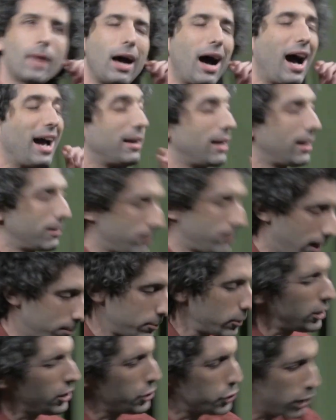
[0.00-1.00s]

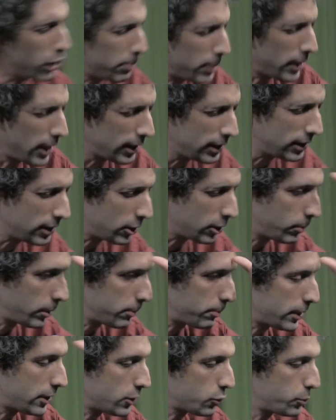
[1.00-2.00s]
I'm going to jump ahead a little
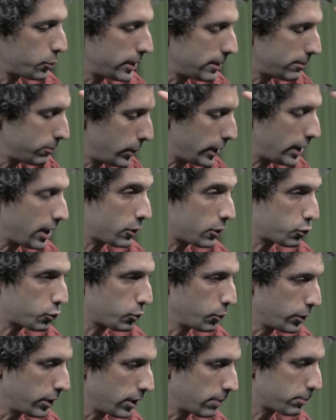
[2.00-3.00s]
bit because we kind of
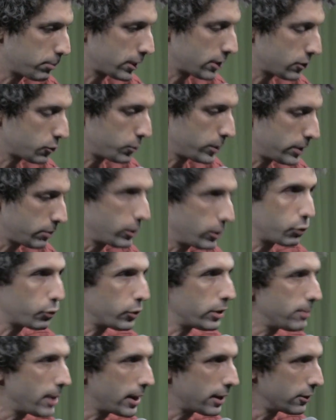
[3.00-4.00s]
screwed up because we
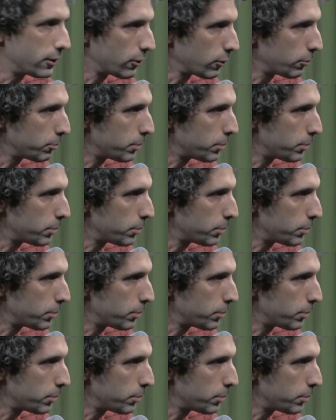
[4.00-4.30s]
cremated her,